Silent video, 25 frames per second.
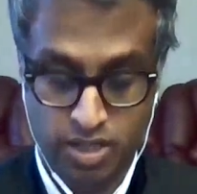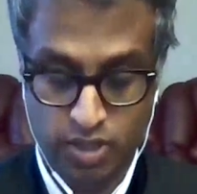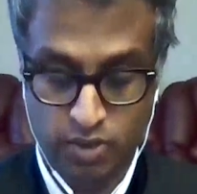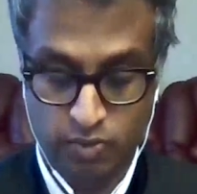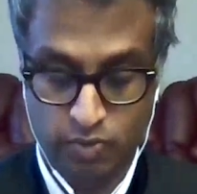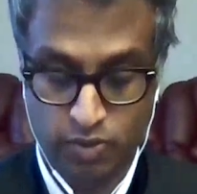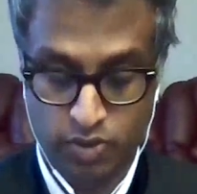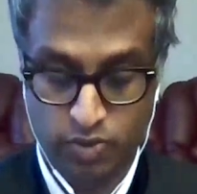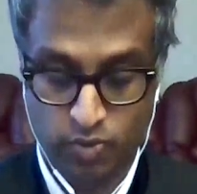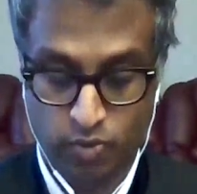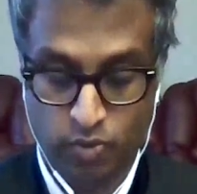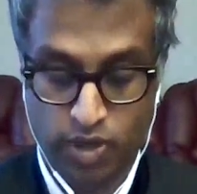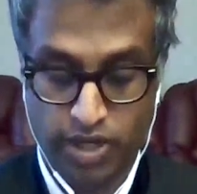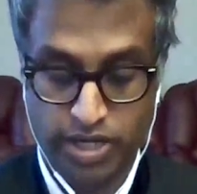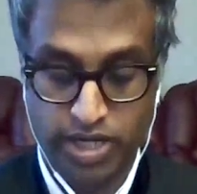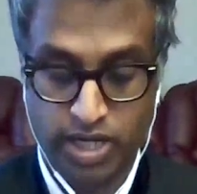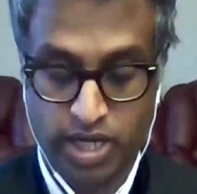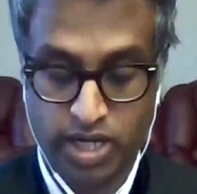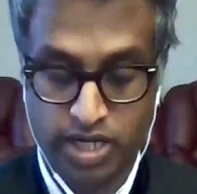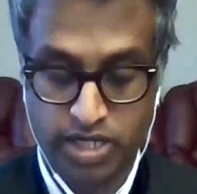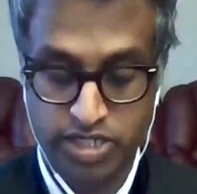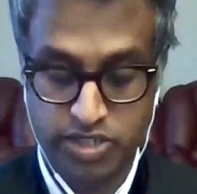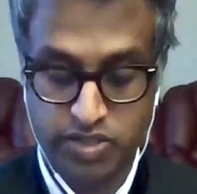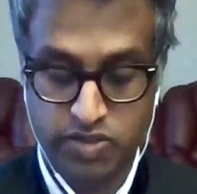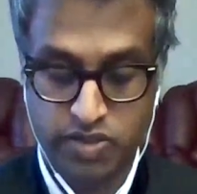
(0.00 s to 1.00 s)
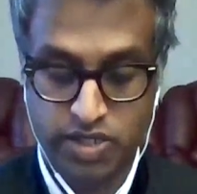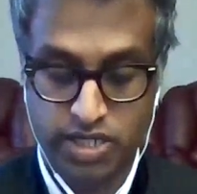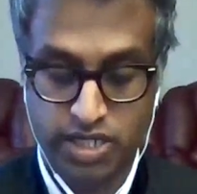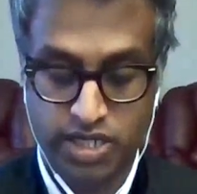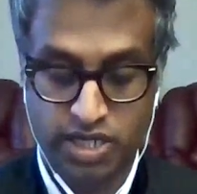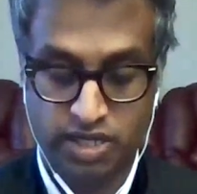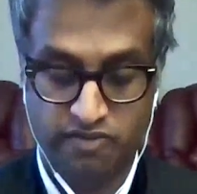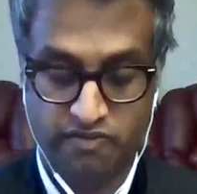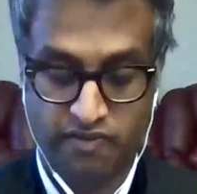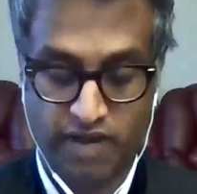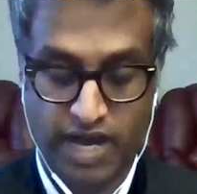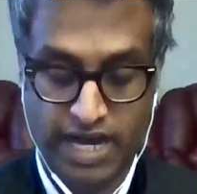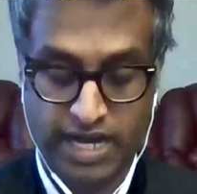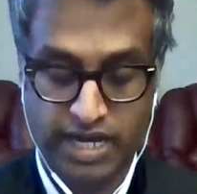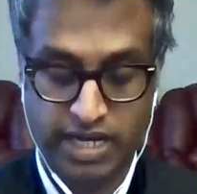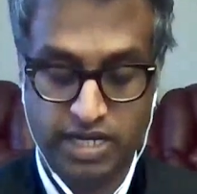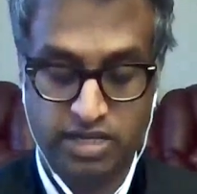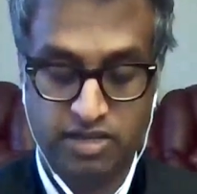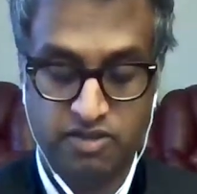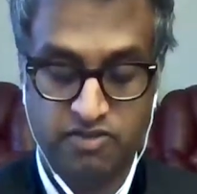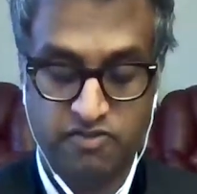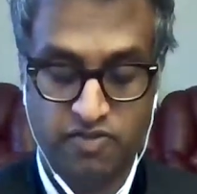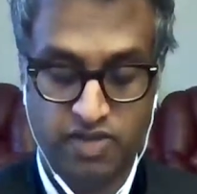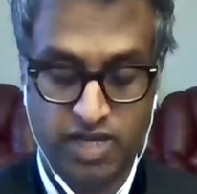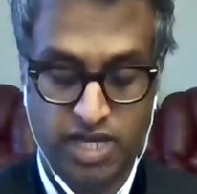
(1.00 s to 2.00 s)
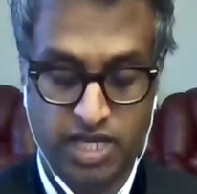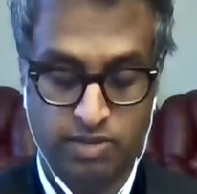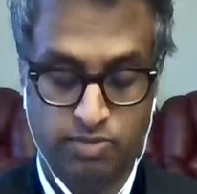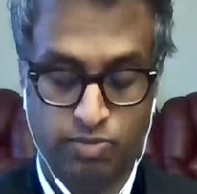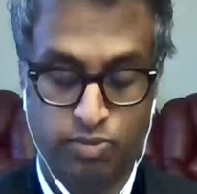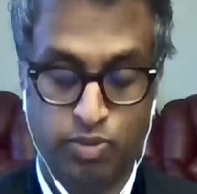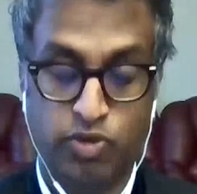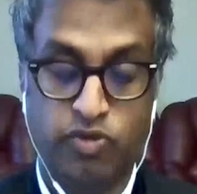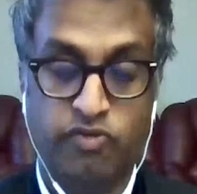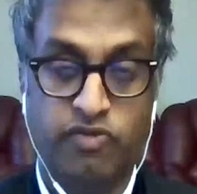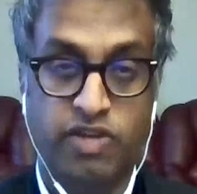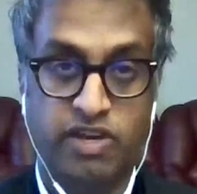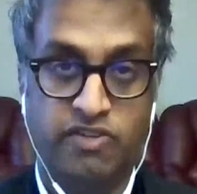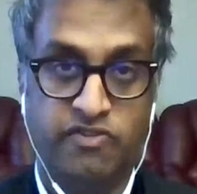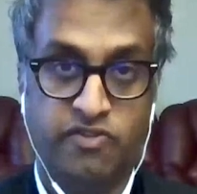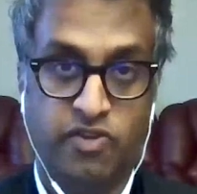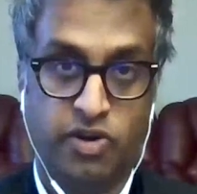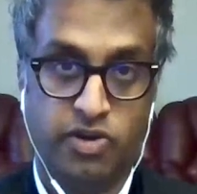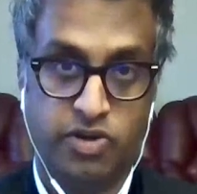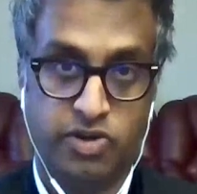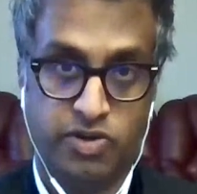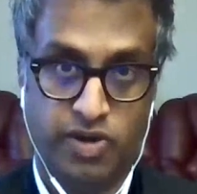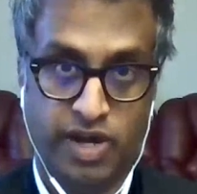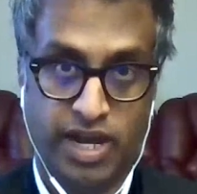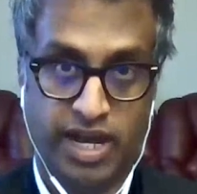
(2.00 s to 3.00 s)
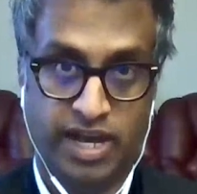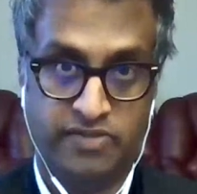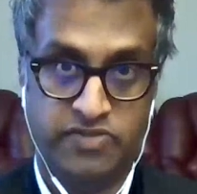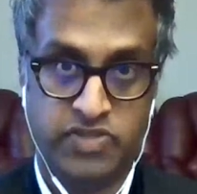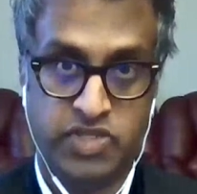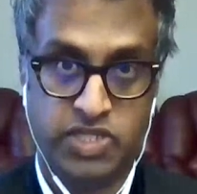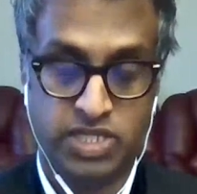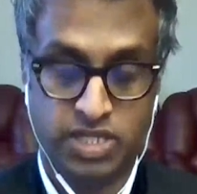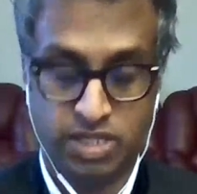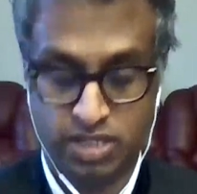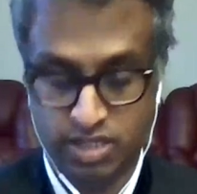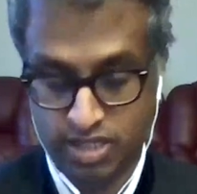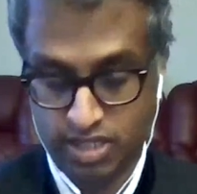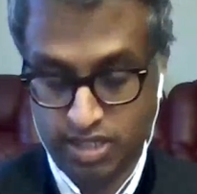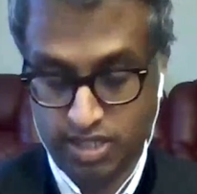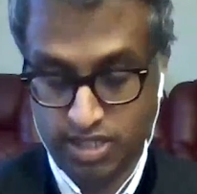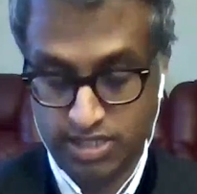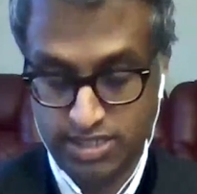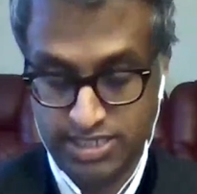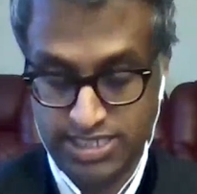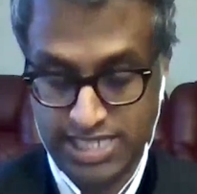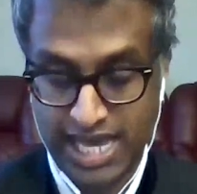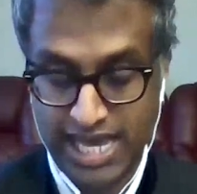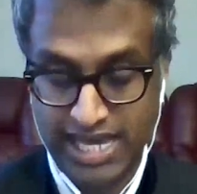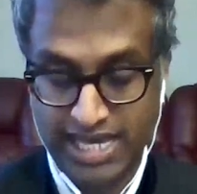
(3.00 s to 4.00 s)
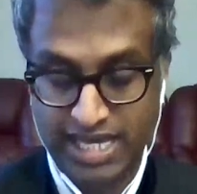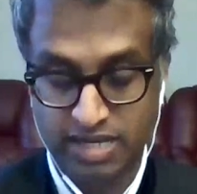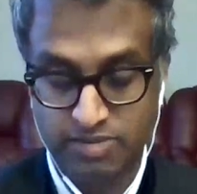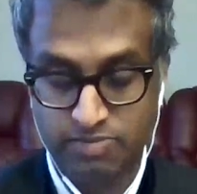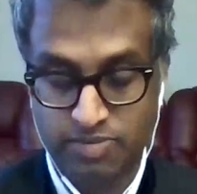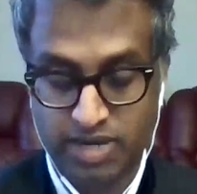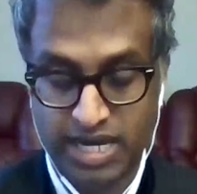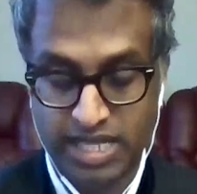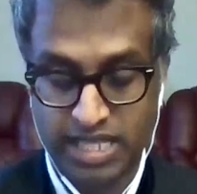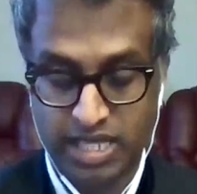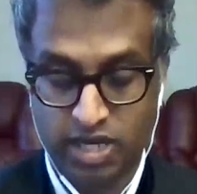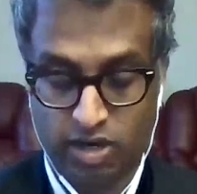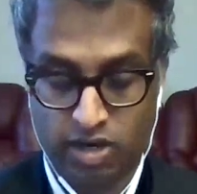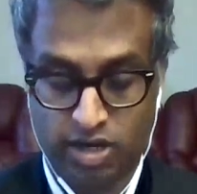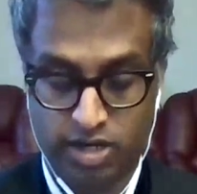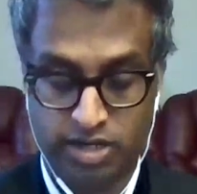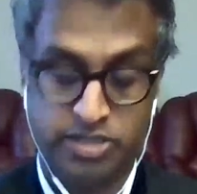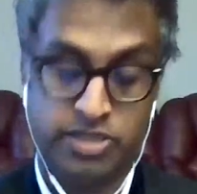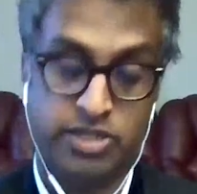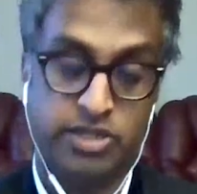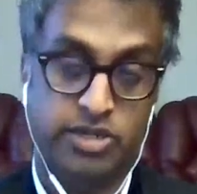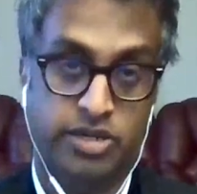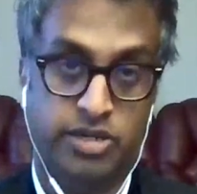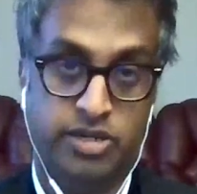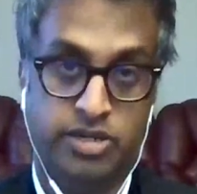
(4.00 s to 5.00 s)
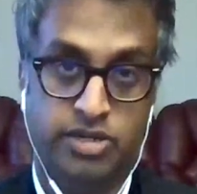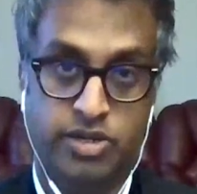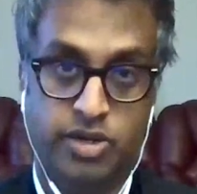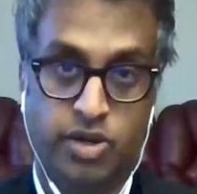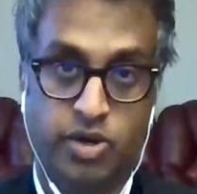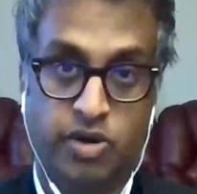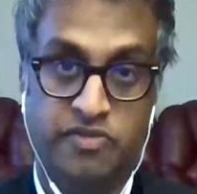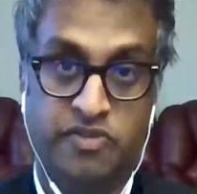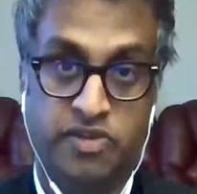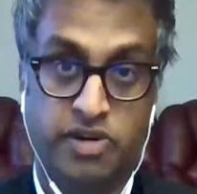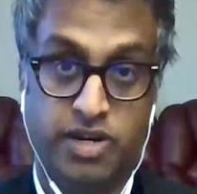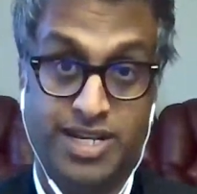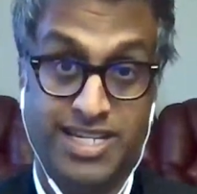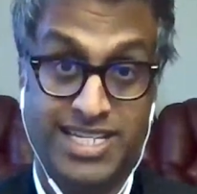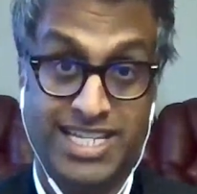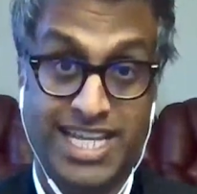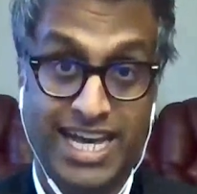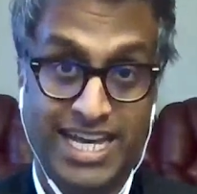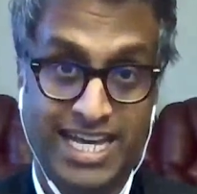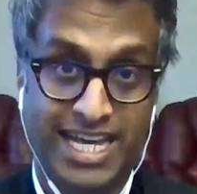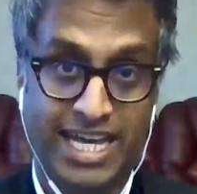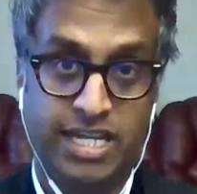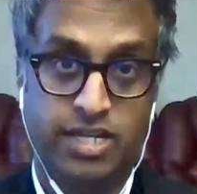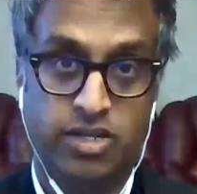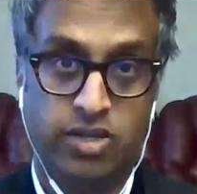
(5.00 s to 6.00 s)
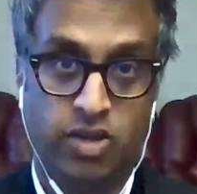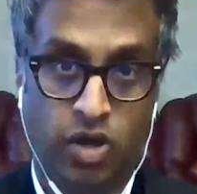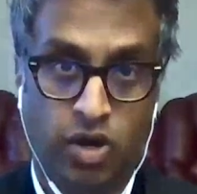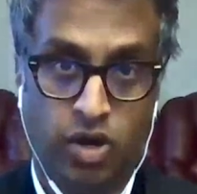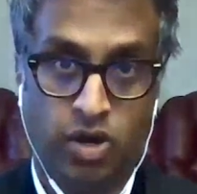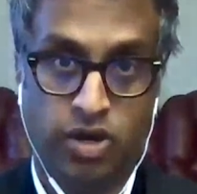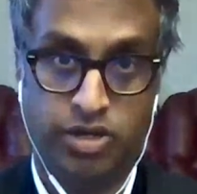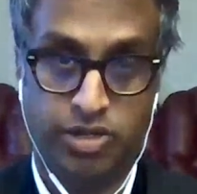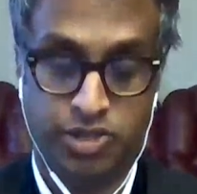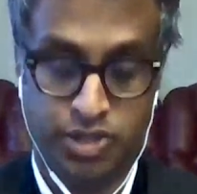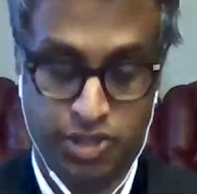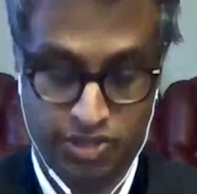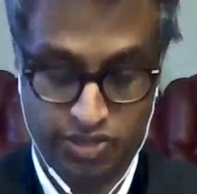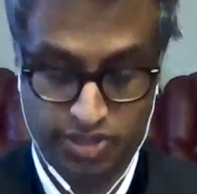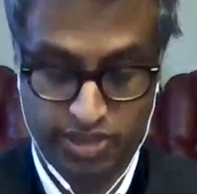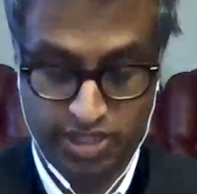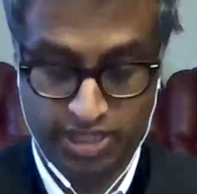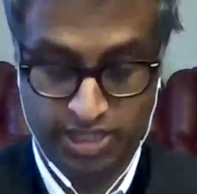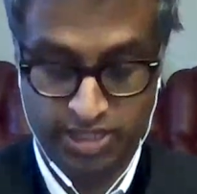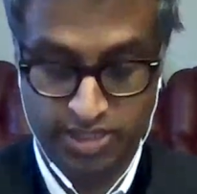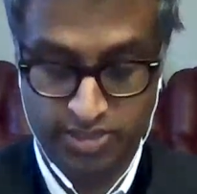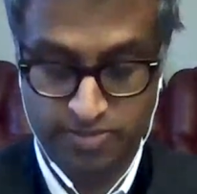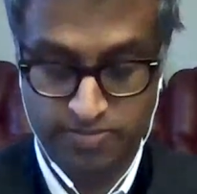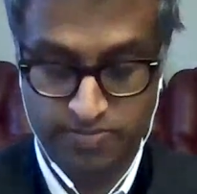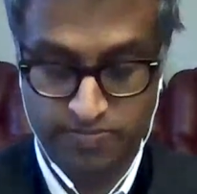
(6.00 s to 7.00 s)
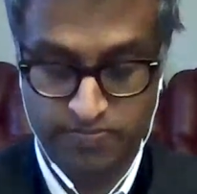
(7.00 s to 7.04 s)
with 100 evocative and moving photographs taken by the author over a decade-long journey.